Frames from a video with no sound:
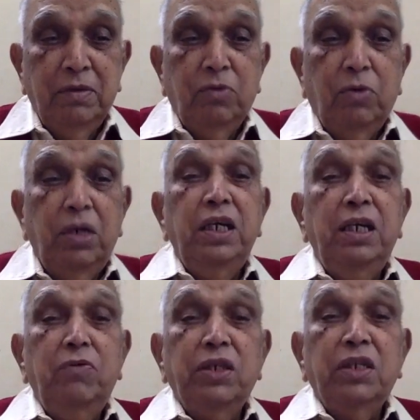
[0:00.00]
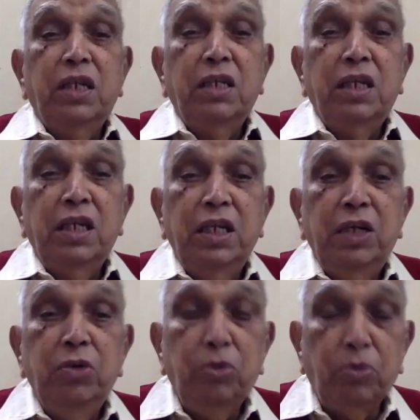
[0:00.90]
What did Vyasaraja really
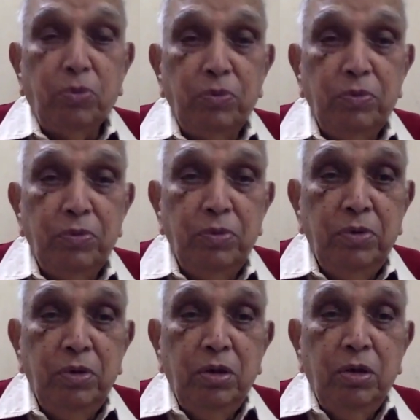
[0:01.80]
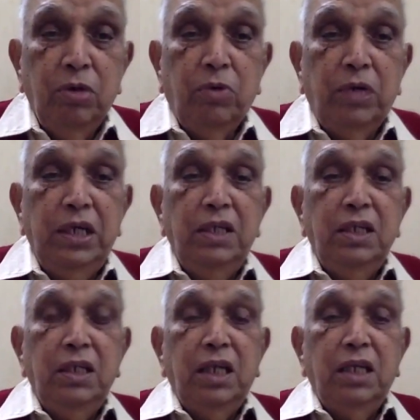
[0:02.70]
do? Why is
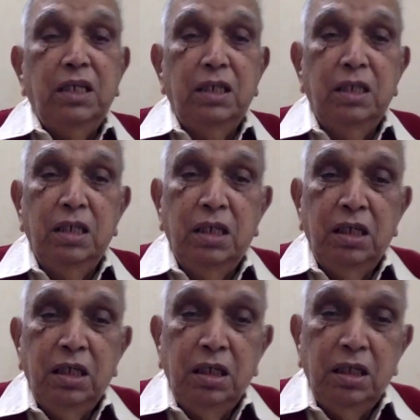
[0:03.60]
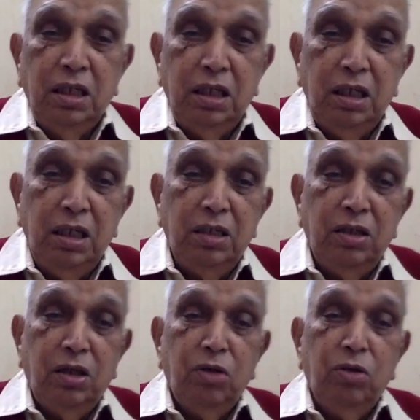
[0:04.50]
it that he is
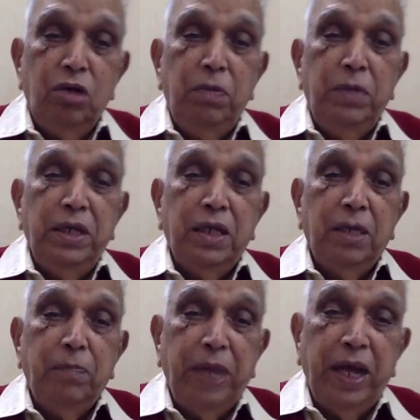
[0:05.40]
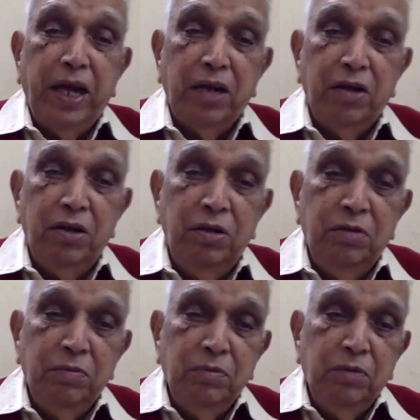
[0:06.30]
not only being compared
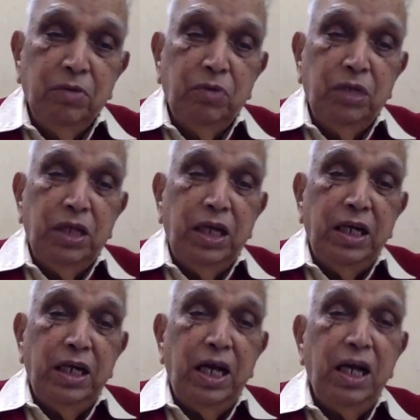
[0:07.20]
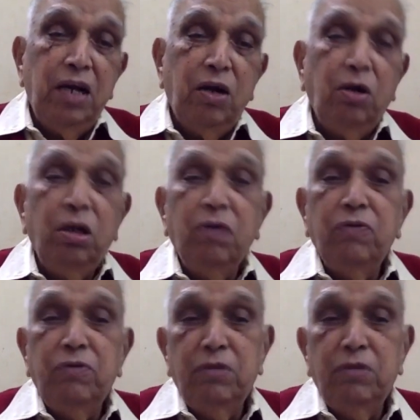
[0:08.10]
with the entire lot of